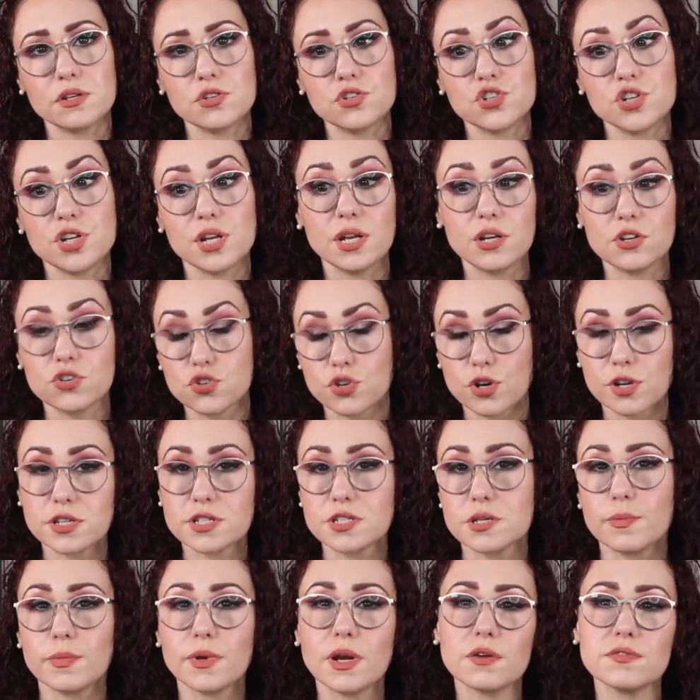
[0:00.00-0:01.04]
She didn't trust
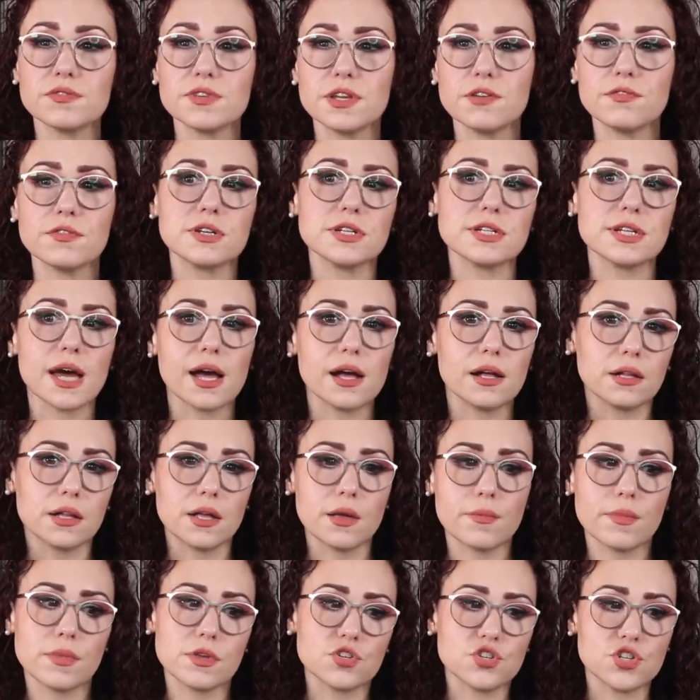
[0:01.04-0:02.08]
him enough to even tell
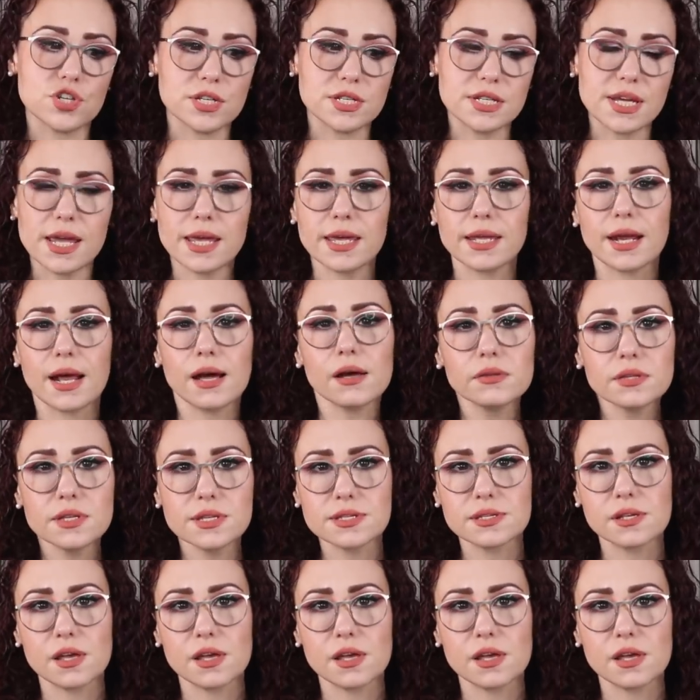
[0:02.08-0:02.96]
him that she'd taken out this